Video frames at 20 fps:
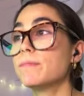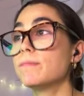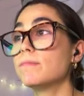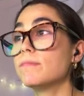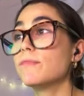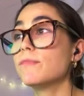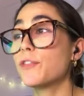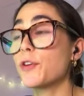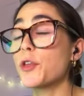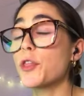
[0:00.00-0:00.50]

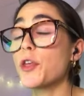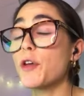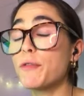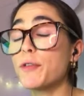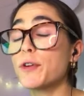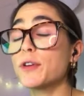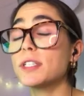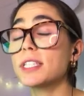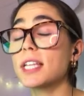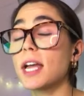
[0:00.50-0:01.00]
for the
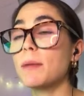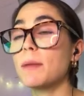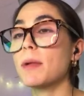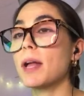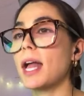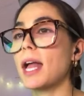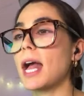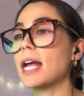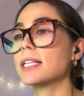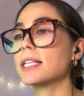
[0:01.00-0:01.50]
first time I
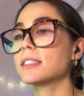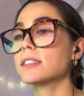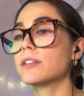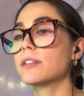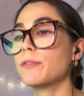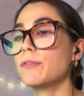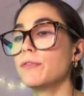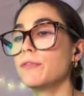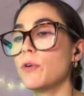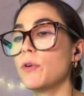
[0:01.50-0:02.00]
asked
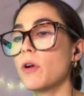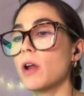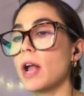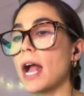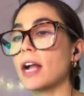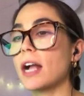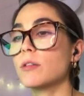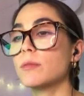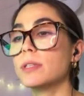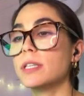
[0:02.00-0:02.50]
for
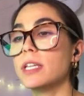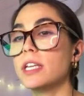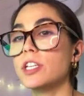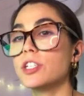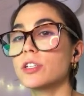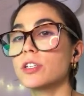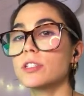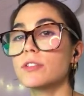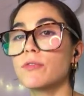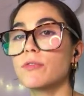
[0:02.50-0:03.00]

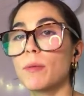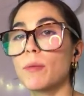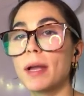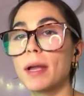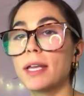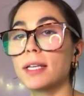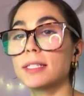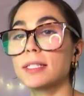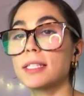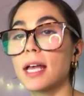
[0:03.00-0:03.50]
accommodations for my
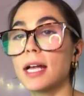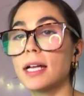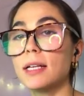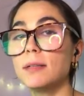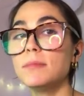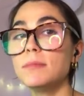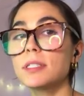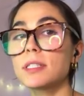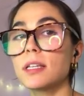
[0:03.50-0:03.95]
exams